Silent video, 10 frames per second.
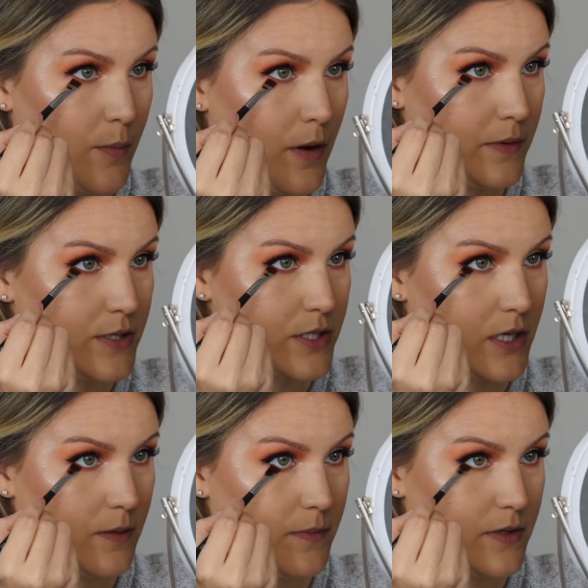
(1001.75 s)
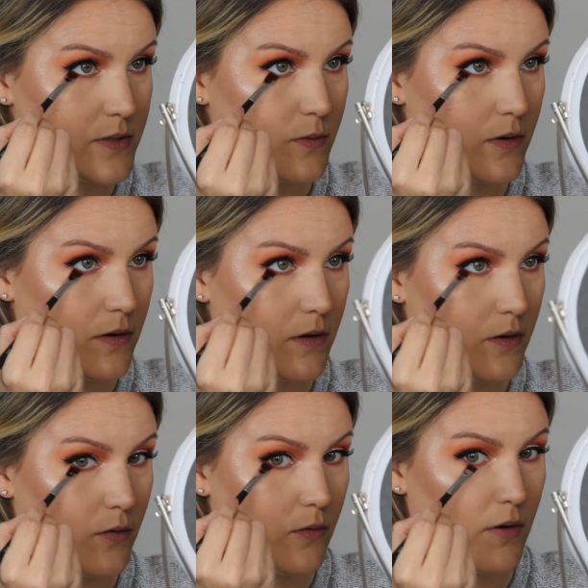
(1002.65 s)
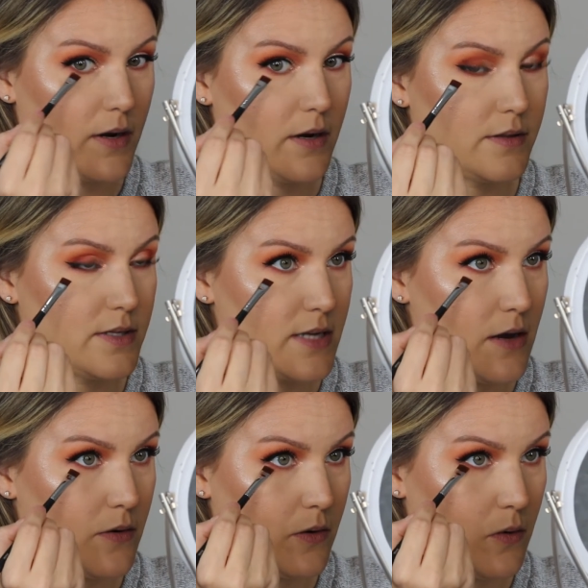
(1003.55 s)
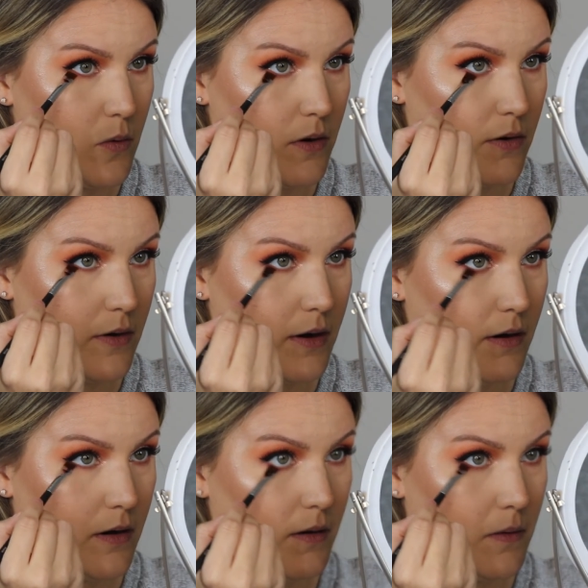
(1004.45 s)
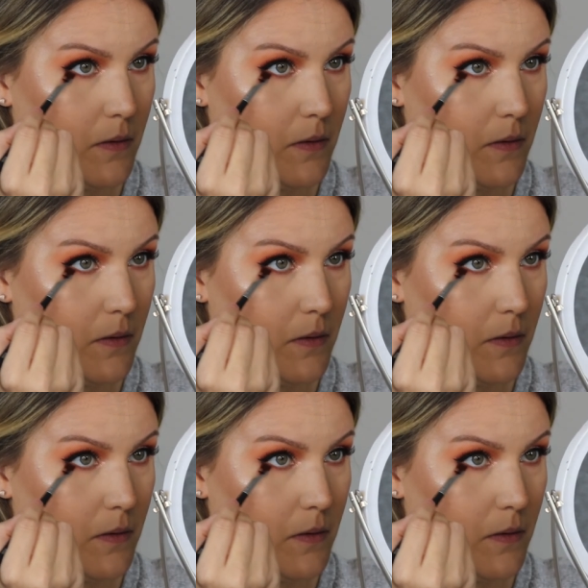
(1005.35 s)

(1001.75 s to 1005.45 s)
probably just keep this one right on this outer corner right here.